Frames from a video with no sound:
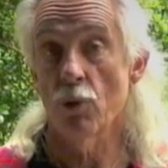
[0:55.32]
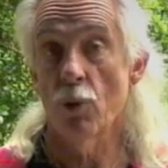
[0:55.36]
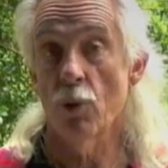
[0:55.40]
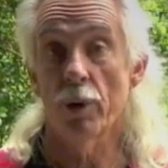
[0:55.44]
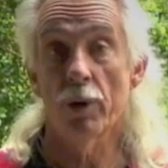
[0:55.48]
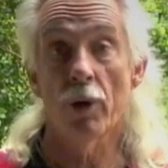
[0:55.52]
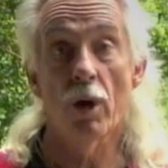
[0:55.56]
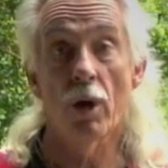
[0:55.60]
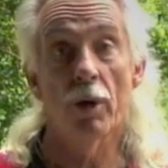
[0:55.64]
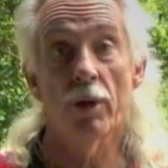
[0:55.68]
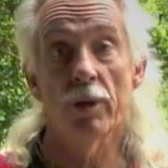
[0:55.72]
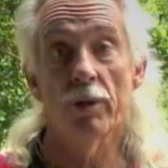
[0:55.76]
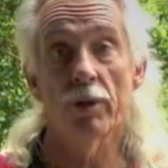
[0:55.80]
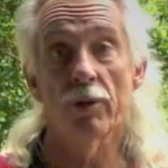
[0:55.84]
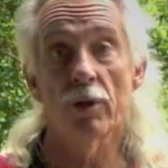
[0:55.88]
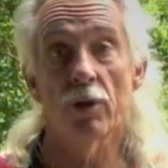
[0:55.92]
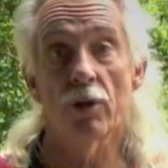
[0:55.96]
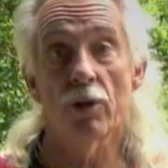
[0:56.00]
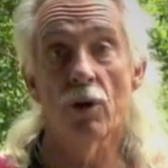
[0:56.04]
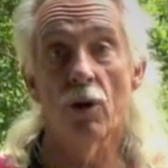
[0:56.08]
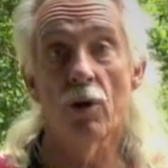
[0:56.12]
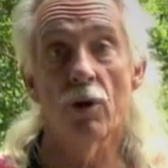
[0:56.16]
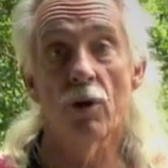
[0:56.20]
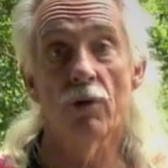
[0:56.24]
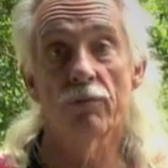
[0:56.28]
What's going on in
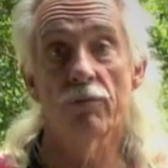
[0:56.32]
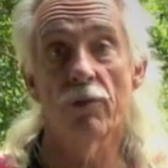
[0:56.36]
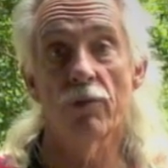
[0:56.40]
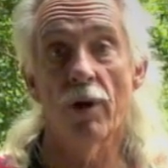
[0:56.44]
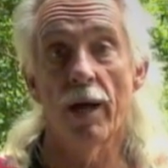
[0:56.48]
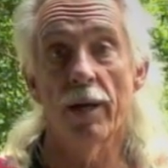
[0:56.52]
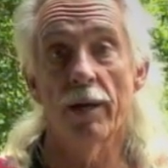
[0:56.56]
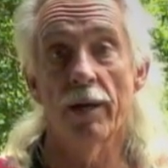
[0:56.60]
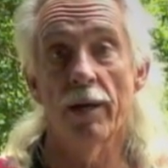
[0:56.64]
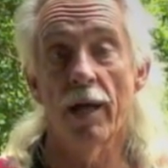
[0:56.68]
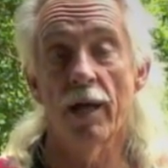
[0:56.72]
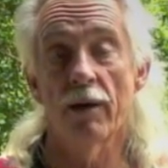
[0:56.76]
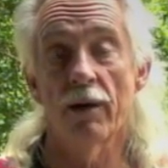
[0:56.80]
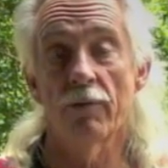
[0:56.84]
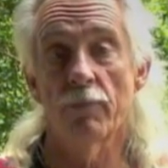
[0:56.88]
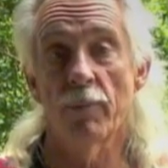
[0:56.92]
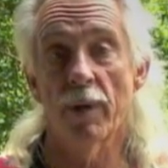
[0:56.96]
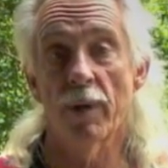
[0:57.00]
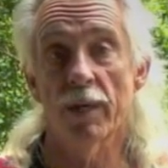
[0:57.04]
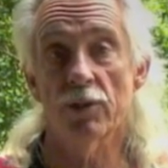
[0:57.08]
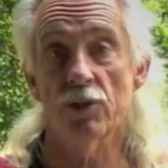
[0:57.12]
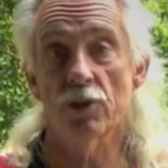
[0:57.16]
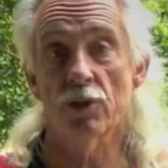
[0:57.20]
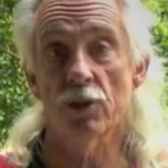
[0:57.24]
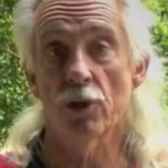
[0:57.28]
the Gulf right now
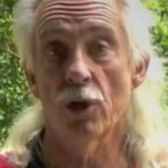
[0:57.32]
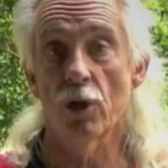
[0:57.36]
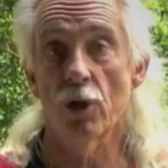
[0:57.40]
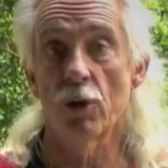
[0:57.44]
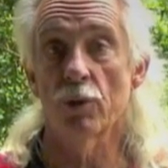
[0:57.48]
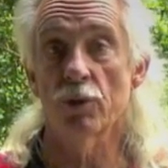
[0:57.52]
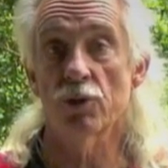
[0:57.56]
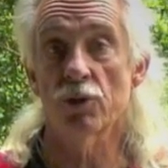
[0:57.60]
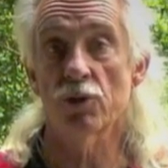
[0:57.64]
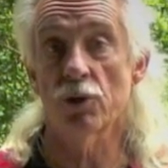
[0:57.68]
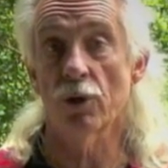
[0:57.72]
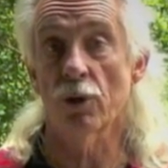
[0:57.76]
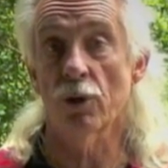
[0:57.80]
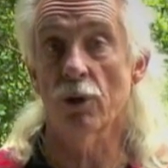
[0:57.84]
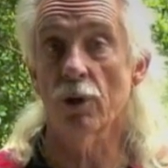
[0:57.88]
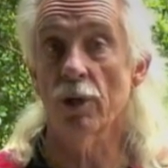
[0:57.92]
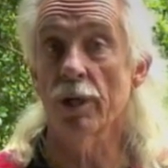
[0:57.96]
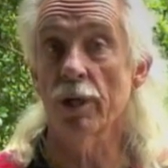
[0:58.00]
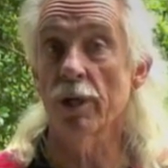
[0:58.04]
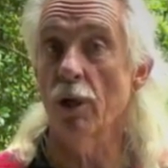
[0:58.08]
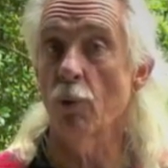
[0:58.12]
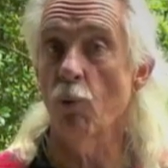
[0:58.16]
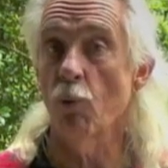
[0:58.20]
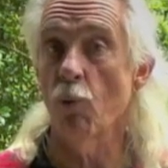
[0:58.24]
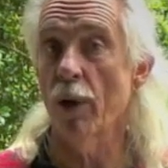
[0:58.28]
with Mexico is
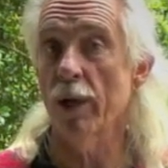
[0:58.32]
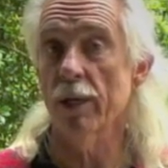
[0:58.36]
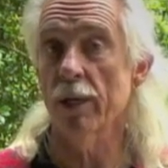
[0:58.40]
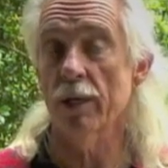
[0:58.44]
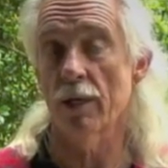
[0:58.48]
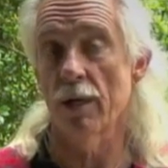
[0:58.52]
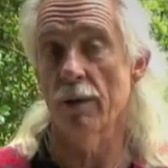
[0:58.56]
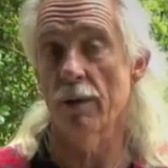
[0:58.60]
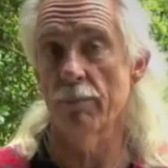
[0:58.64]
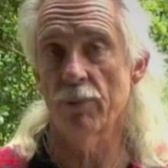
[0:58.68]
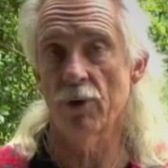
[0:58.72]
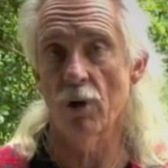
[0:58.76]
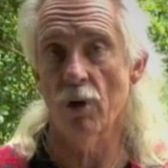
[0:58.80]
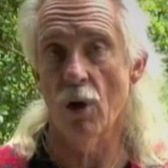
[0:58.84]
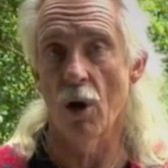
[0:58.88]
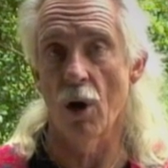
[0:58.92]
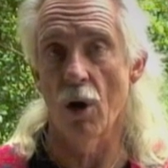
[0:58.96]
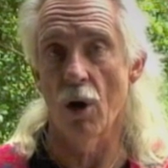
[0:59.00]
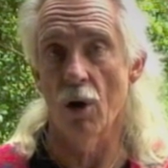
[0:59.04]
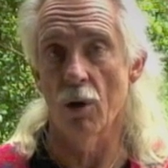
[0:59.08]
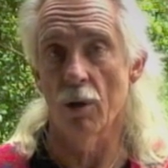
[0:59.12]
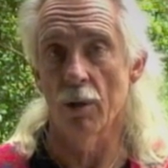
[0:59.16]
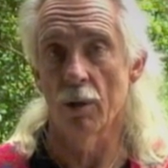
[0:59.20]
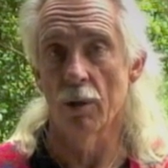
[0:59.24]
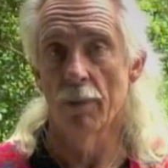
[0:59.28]
certainly a wake up
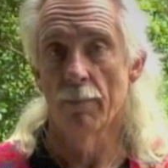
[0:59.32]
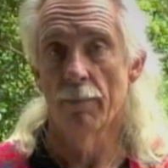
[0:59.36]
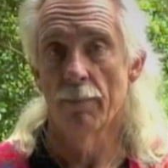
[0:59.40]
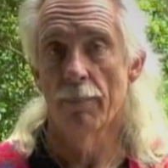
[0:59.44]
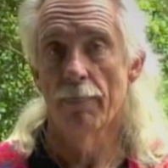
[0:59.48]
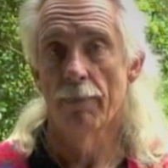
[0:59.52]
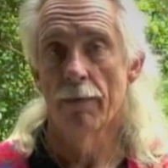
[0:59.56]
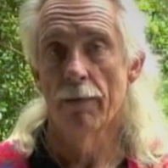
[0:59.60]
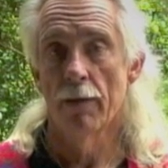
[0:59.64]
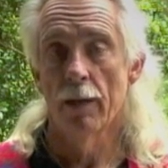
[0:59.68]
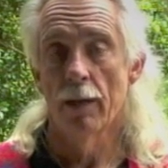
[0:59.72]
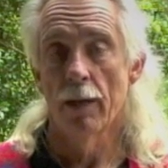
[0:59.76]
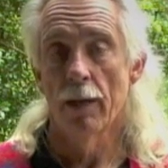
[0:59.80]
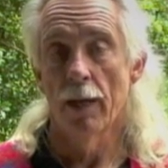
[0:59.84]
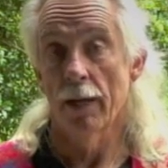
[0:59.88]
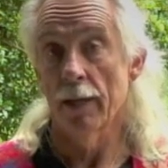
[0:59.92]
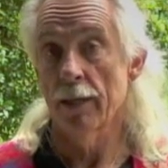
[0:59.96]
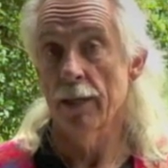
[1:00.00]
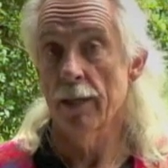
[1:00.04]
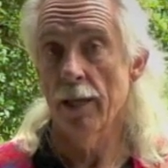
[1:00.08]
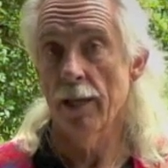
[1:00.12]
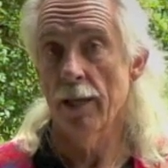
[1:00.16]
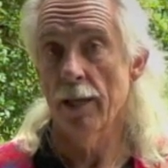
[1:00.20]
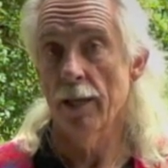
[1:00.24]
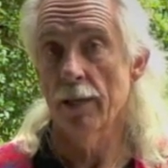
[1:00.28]
call.
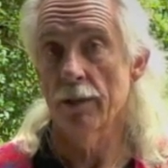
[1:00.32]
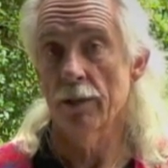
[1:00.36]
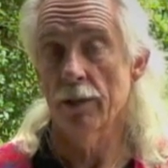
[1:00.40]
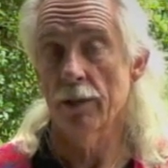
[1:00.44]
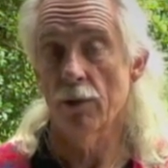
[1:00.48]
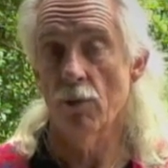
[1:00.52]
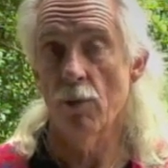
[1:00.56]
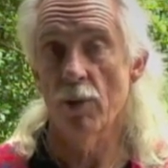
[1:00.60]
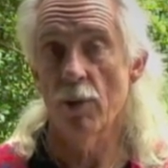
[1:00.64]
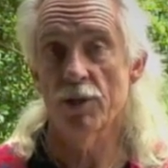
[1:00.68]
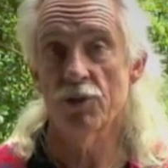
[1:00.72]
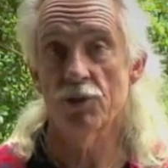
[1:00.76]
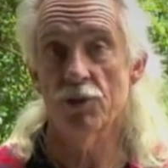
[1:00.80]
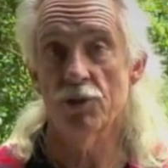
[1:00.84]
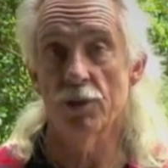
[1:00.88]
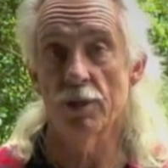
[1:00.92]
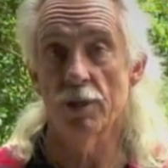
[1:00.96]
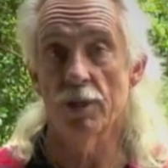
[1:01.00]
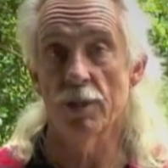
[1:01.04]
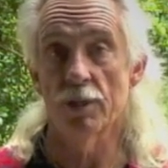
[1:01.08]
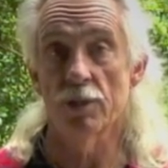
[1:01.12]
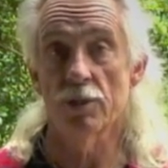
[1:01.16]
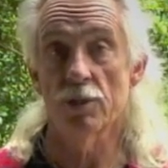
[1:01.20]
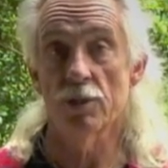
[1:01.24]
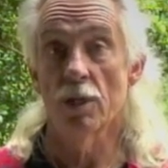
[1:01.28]
And again, the
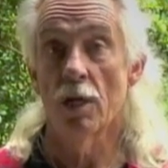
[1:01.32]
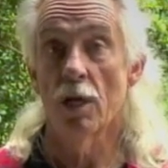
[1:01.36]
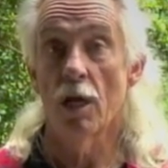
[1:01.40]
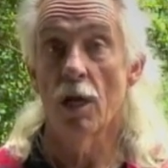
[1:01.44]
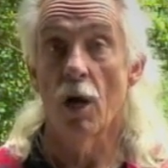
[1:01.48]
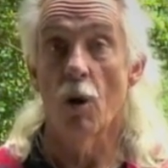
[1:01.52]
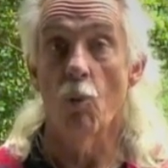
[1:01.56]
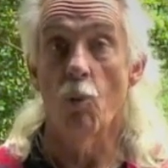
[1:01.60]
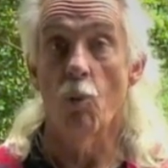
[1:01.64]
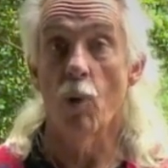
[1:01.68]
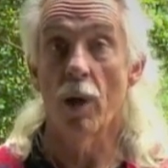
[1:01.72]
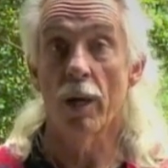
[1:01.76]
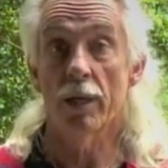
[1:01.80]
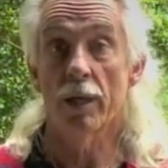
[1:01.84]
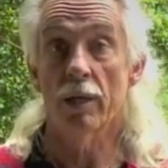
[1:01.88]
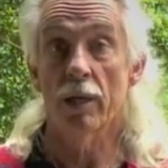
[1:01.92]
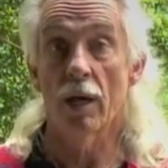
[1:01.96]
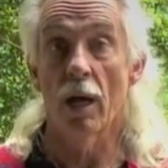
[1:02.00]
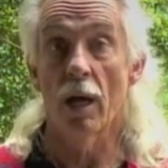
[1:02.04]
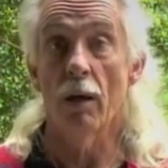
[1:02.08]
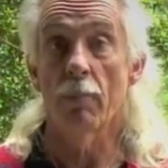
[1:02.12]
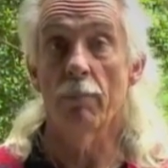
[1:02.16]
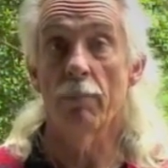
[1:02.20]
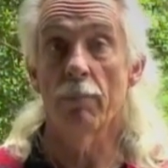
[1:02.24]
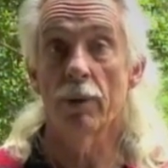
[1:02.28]
question is a
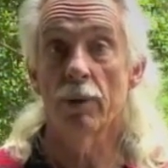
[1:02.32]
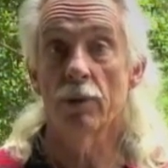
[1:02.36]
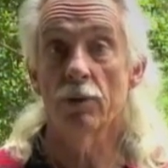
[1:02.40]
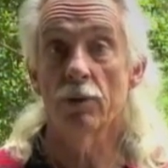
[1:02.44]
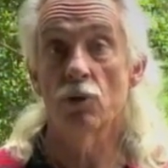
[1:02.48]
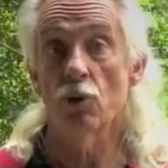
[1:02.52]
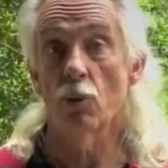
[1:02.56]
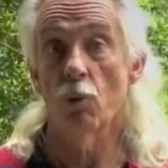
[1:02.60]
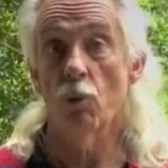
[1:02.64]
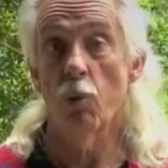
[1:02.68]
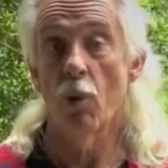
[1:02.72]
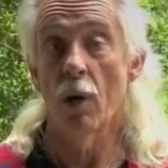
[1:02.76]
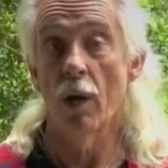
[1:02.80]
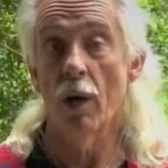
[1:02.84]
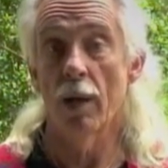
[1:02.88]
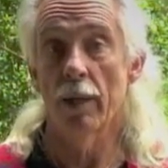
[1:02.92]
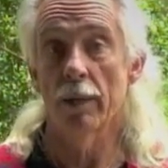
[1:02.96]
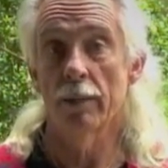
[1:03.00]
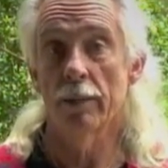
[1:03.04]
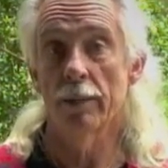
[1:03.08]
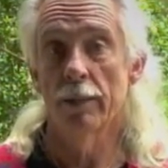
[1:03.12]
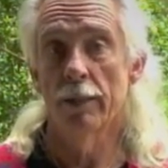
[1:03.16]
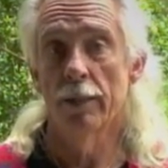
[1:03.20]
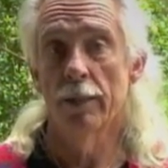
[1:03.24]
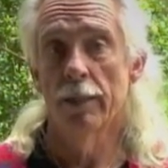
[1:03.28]
wake up to
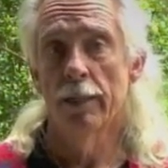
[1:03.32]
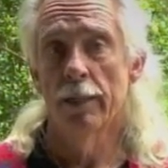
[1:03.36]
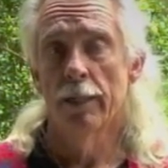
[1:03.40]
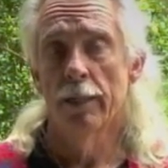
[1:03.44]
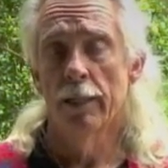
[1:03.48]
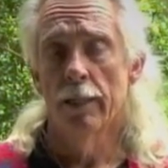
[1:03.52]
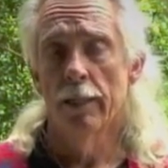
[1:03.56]
what?